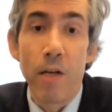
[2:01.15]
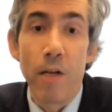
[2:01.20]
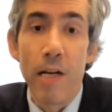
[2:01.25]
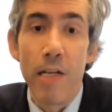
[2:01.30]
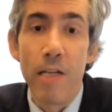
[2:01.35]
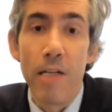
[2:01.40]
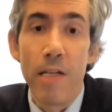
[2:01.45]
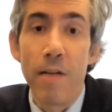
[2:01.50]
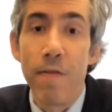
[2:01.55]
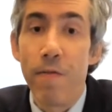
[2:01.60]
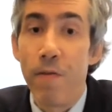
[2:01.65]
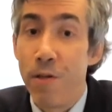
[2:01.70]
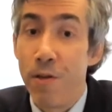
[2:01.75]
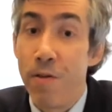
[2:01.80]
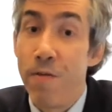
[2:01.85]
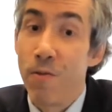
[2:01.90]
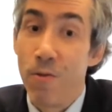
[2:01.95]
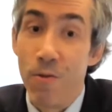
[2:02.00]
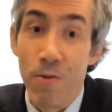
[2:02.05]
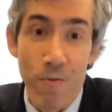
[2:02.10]
And if you do,
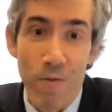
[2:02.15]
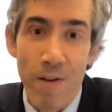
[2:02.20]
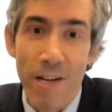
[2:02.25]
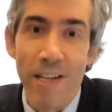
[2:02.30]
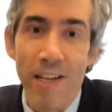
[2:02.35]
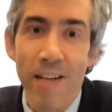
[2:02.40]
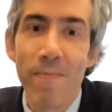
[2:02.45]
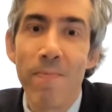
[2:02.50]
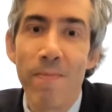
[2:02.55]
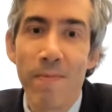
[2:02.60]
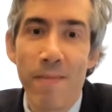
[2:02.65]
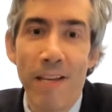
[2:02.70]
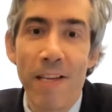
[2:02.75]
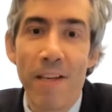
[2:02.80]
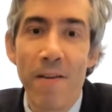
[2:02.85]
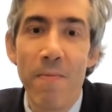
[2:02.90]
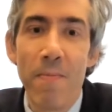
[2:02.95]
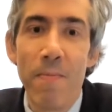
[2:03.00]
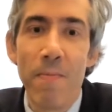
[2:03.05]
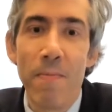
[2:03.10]
of course, reading it. Thank
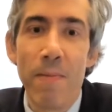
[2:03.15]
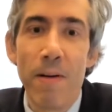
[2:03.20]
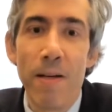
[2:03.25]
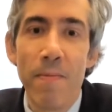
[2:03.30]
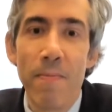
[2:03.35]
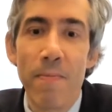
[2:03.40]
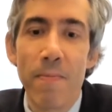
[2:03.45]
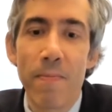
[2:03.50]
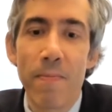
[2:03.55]
you. Bye.